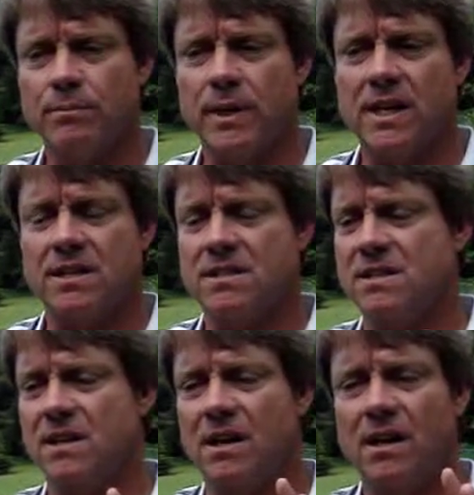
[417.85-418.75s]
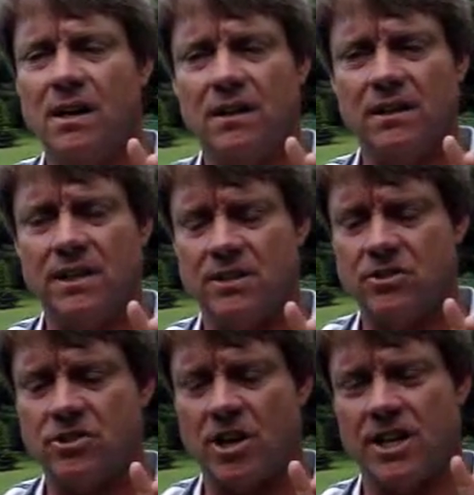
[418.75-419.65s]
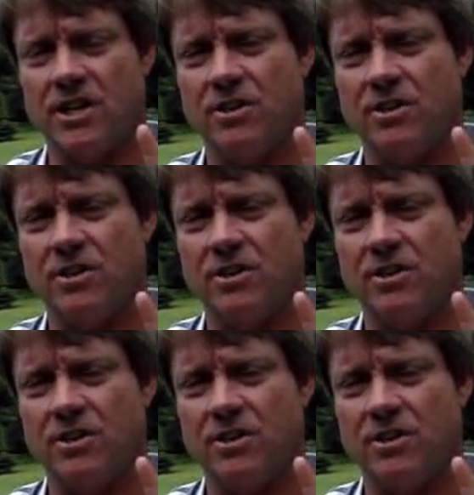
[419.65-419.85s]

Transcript: because the hull is starting